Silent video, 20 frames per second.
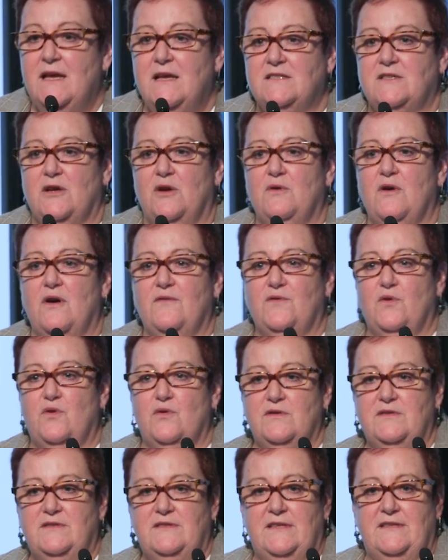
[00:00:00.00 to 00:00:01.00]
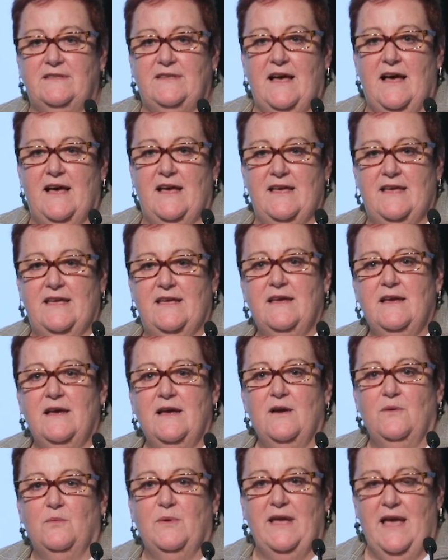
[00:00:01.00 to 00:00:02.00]
So, of course, today
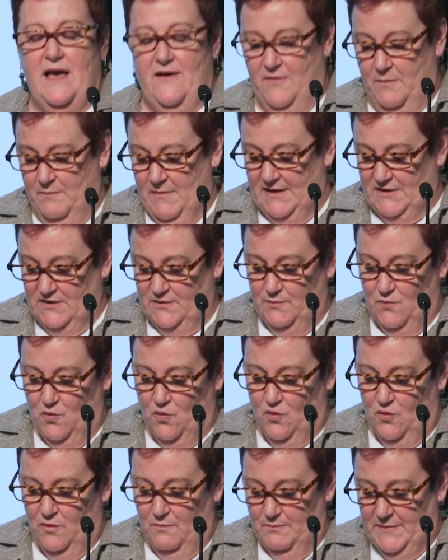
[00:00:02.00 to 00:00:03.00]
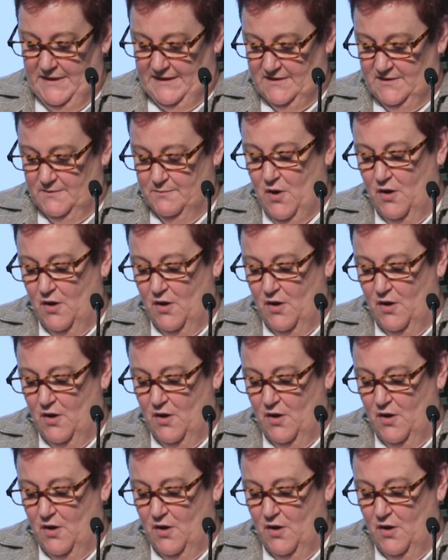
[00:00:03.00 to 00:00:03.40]
we have a much more mixed